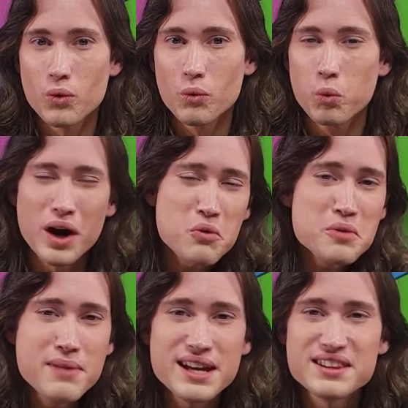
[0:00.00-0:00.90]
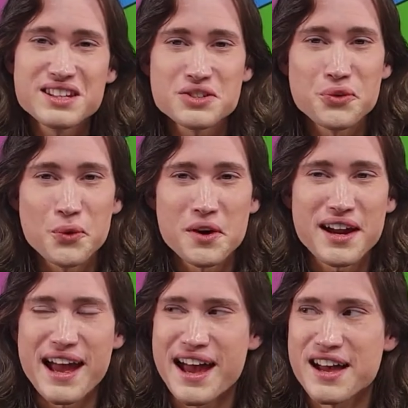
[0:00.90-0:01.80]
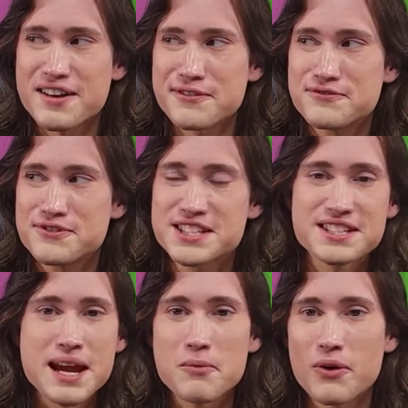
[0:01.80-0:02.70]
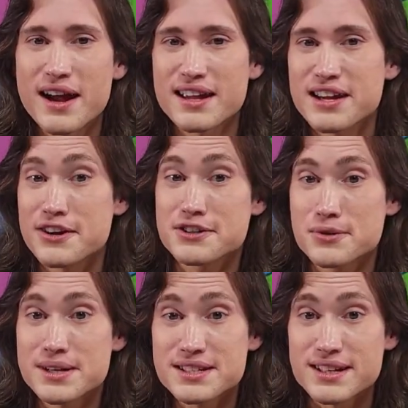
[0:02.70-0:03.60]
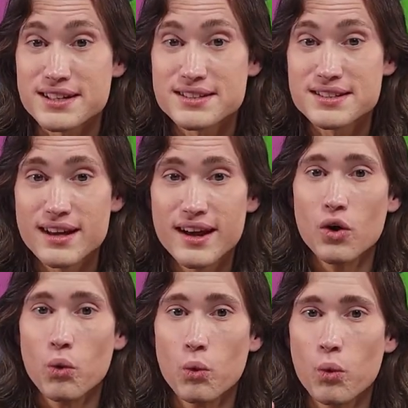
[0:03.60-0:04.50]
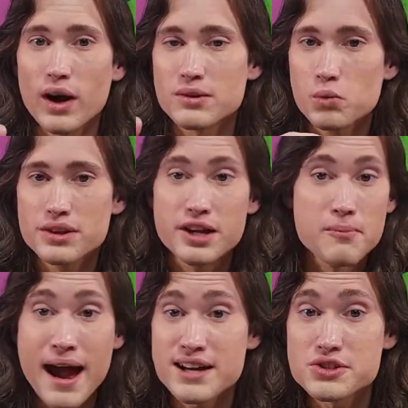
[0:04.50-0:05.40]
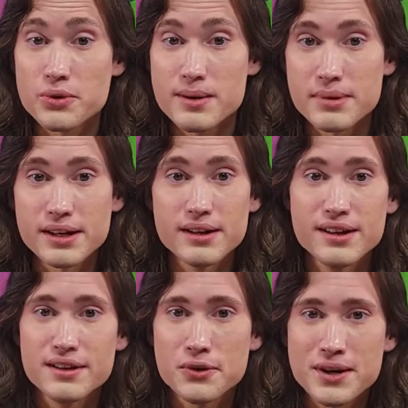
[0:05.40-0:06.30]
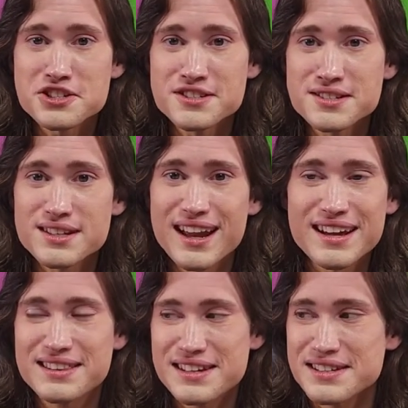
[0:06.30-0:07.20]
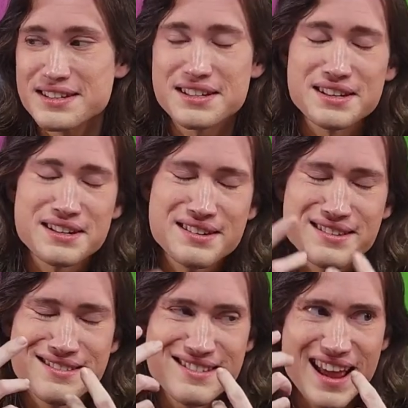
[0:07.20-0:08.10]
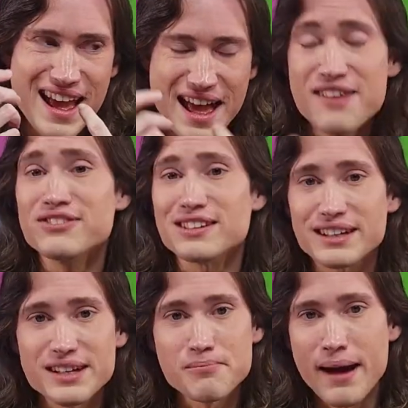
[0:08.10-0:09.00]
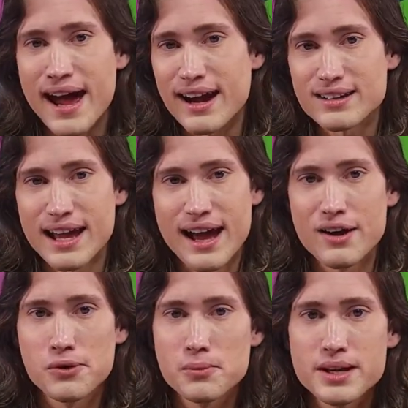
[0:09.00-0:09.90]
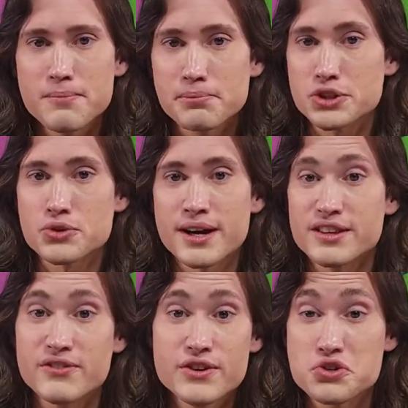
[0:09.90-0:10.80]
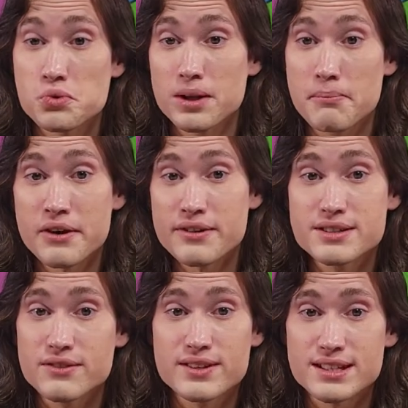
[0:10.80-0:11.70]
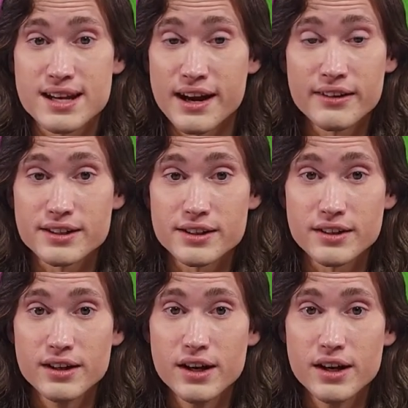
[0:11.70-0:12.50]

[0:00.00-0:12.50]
What would make this orc have samurai characteristics? What would their backstory be? Questions like these can heavily impact how we portray the visual appearance of this character.